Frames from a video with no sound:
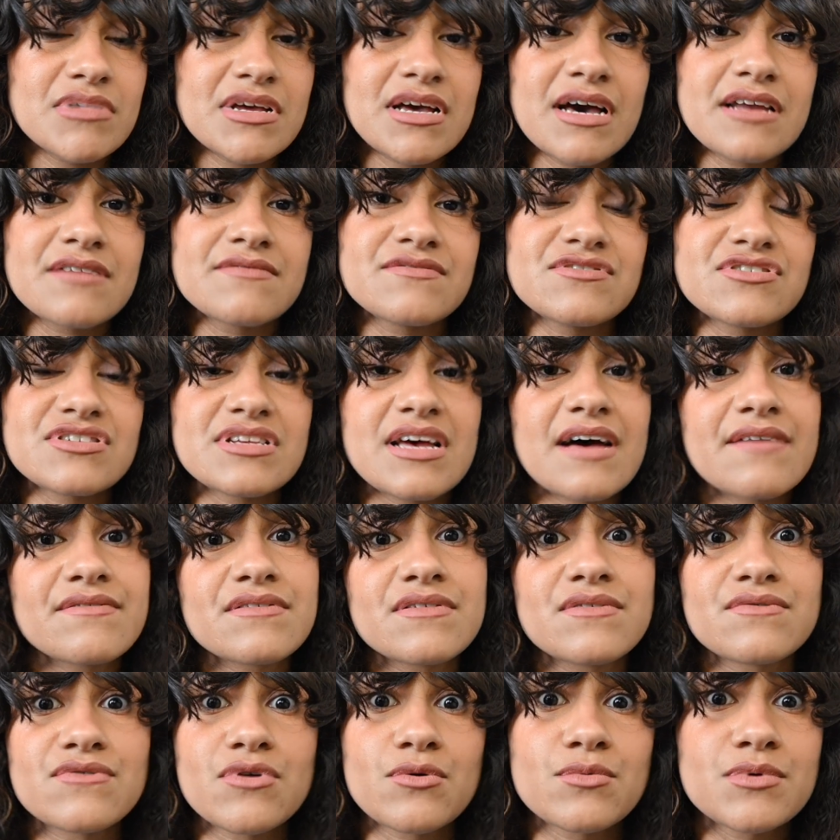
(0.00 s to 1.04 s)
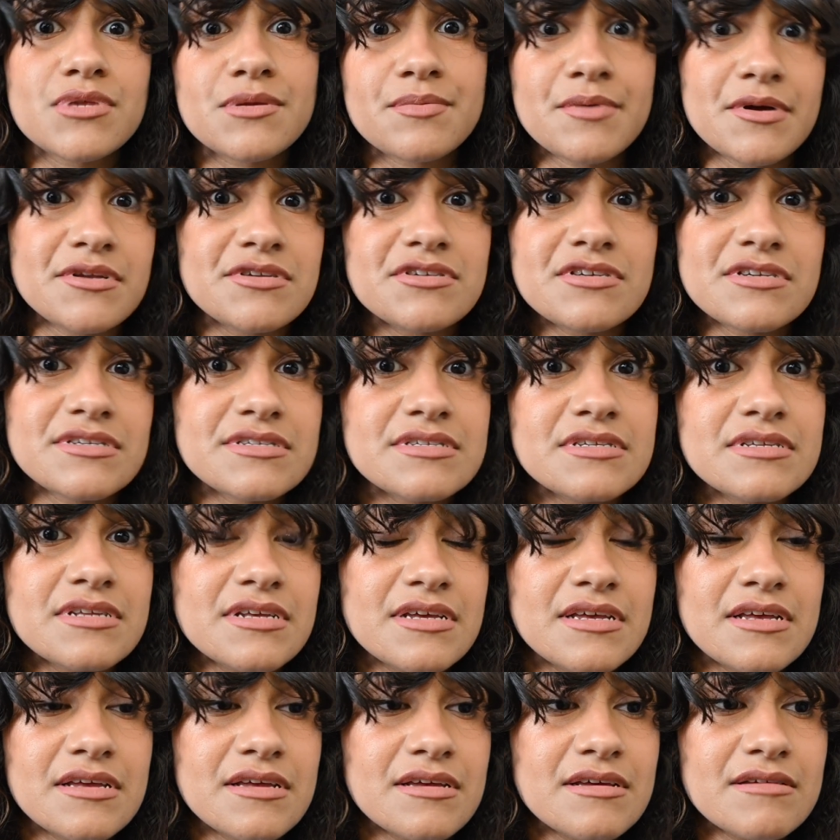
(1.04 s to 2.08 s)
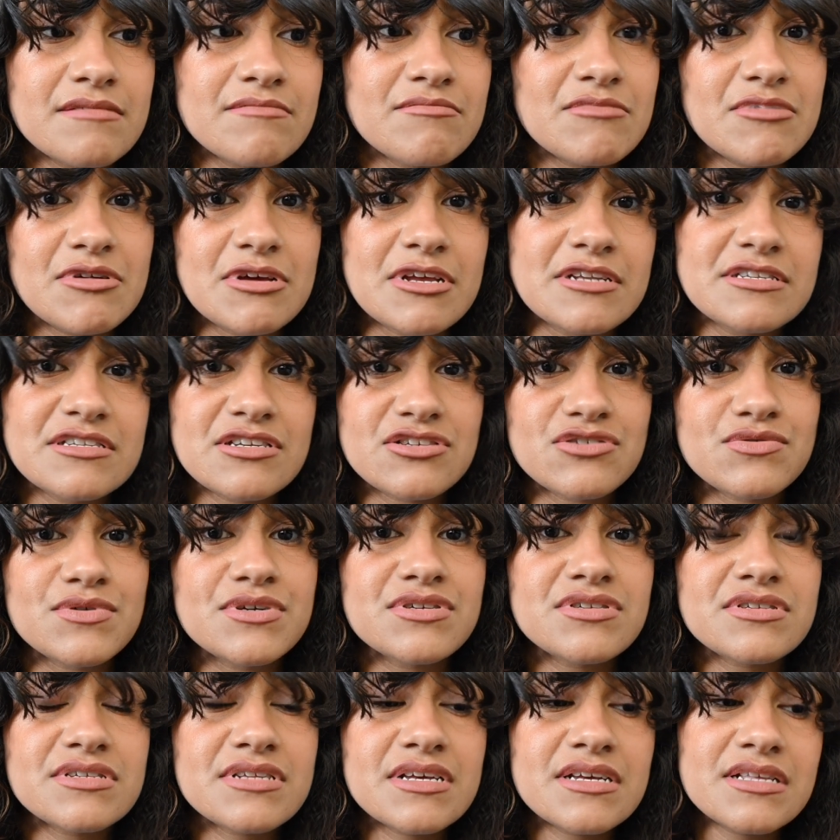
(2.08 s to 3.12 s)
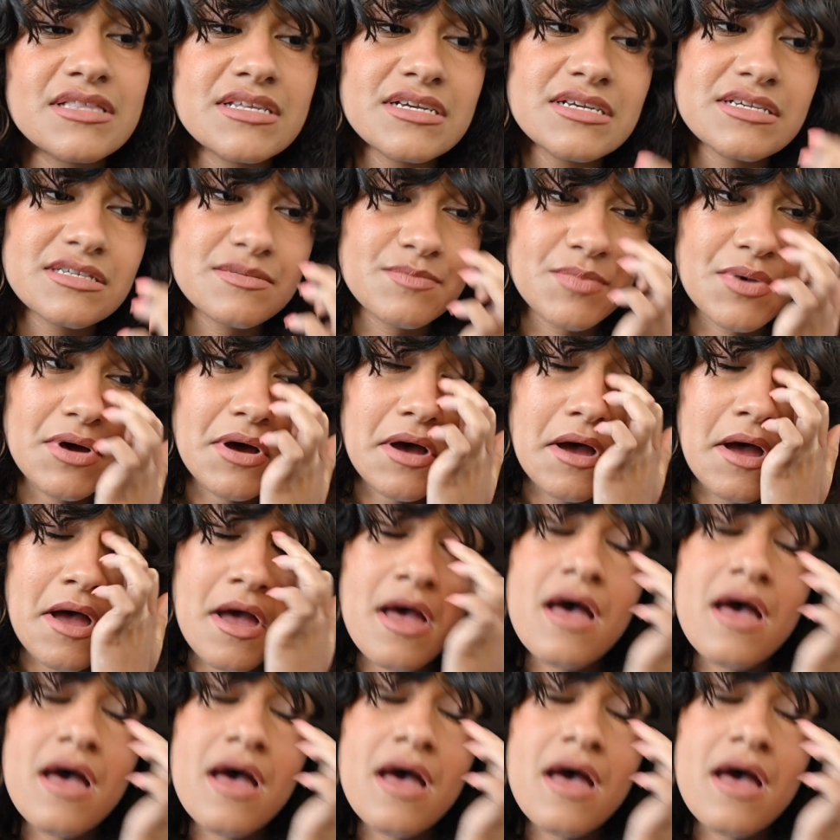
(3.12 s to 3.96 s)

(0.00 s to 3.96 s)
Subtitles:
kind of just have to roll with the punches in situations like these, but